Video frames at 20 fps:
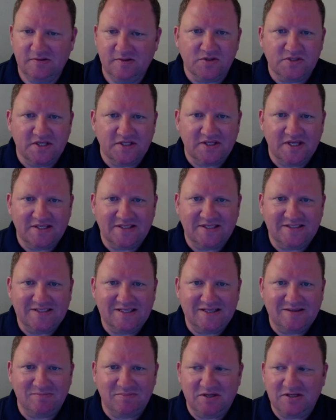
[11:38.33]
We're gonna set that to
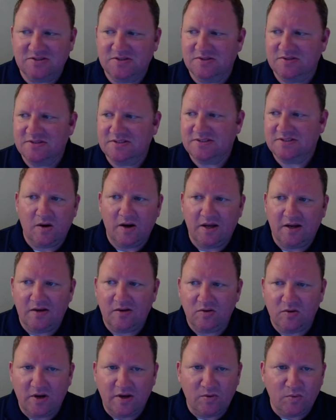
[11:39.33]
10 pixels. All right,
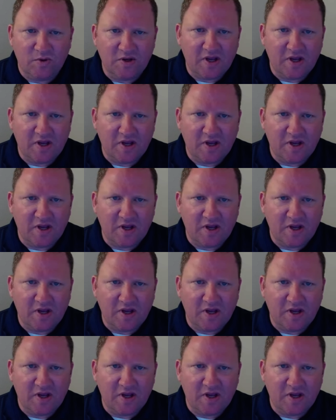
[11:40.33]
great.